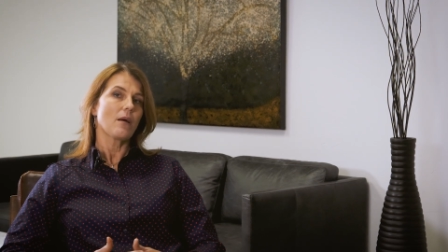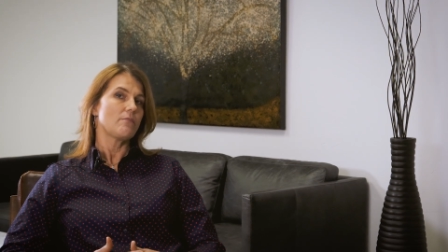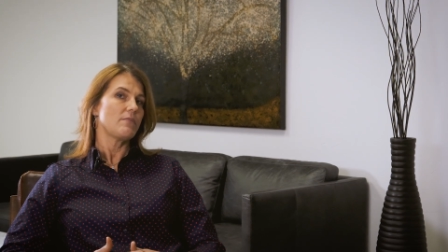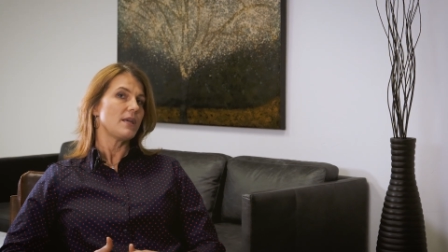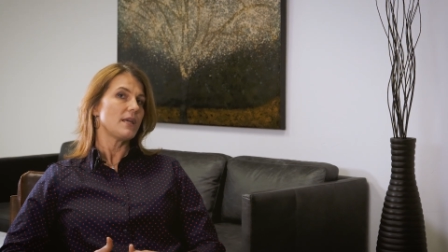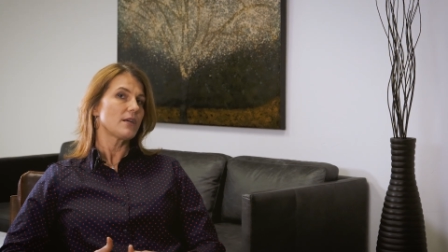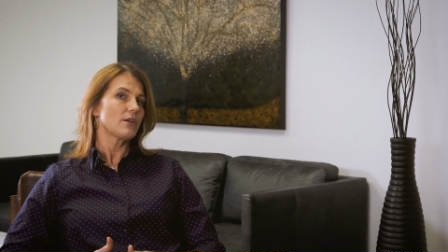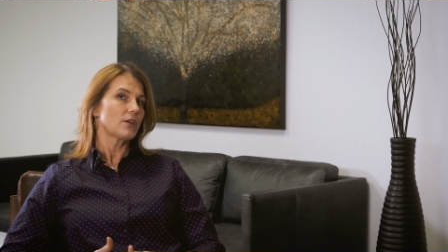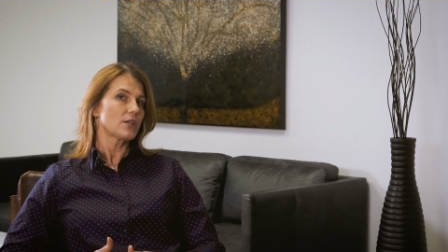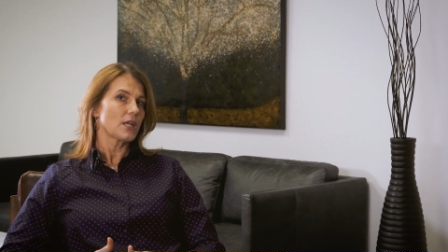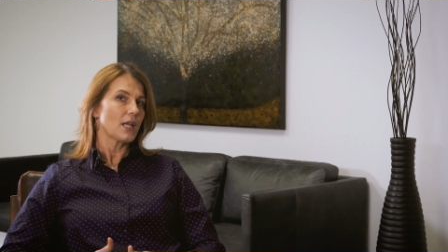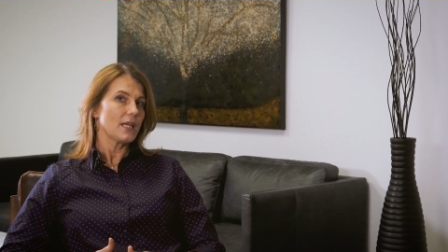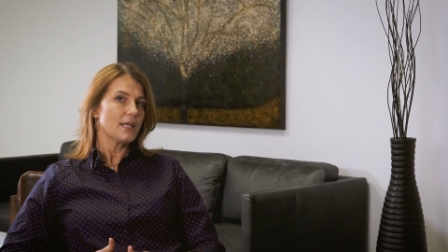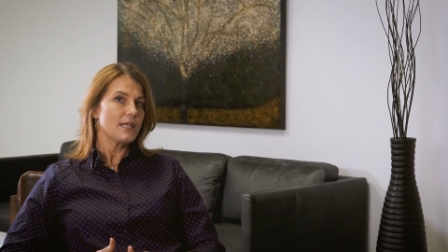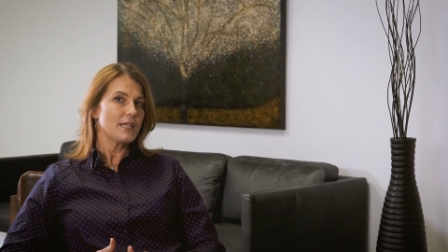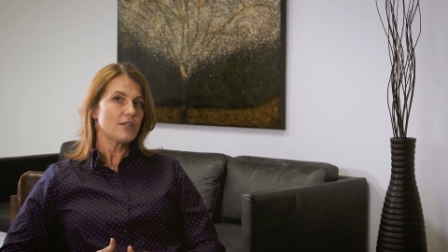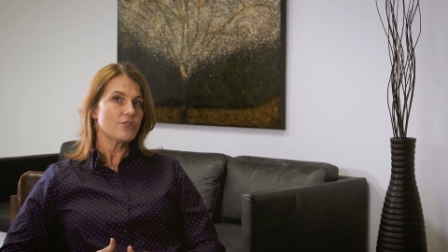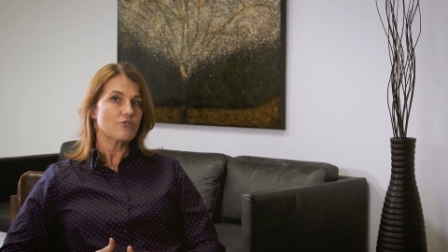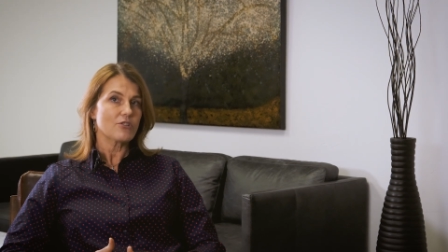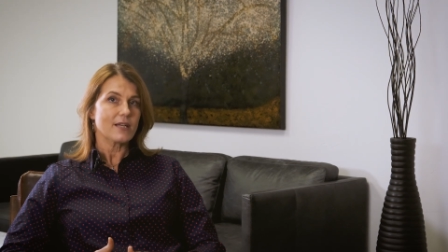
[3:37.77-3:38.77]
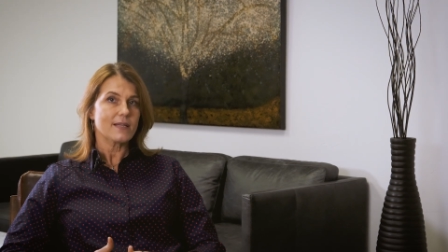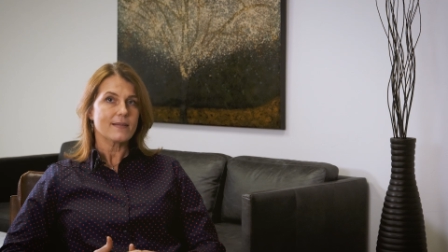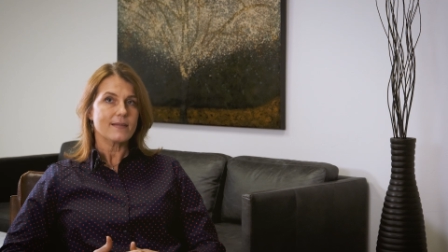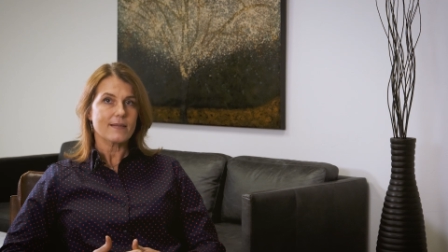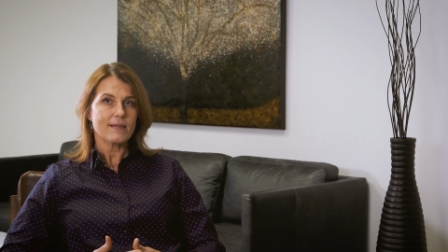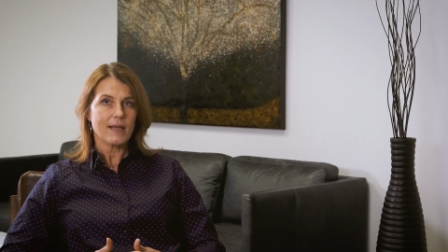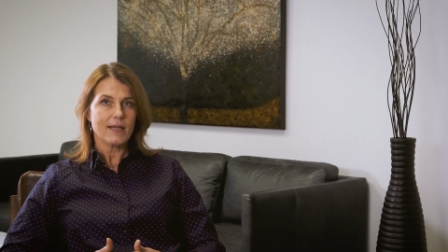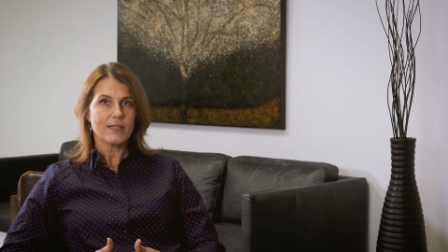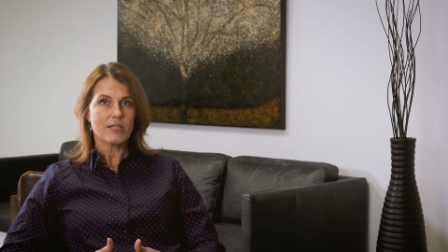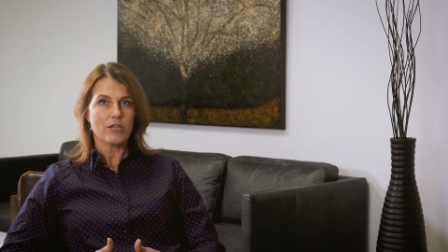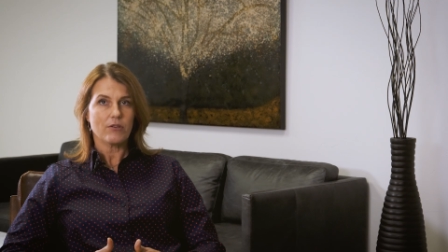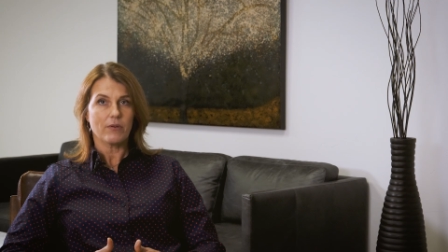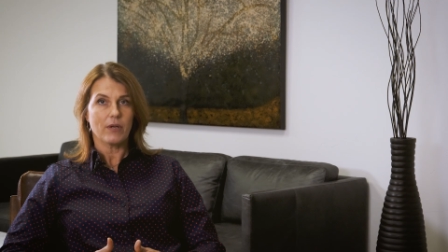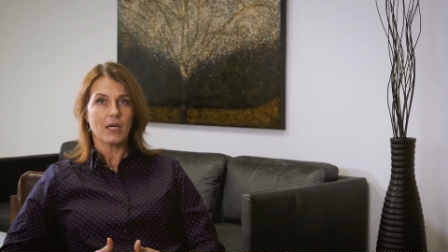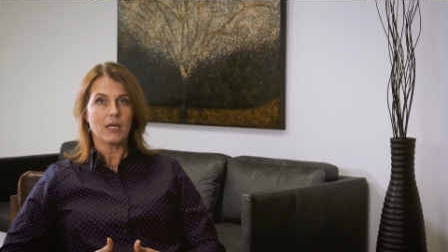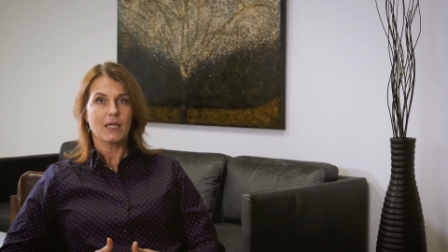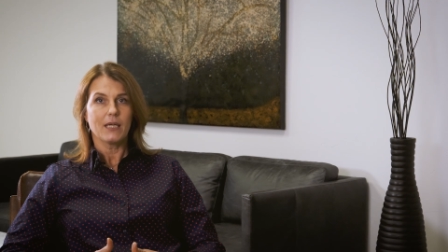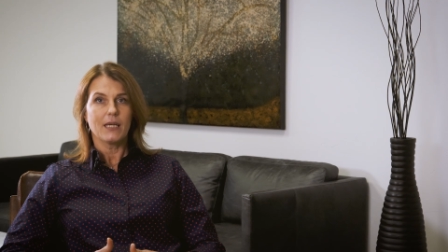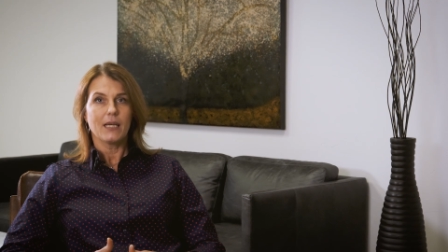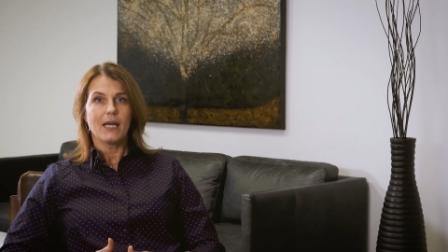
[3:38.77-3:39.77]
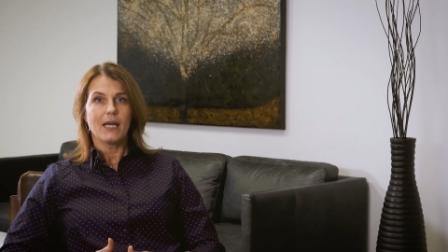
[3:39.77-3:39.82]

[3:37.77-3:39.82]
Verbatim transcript: being on a leash, et cetera.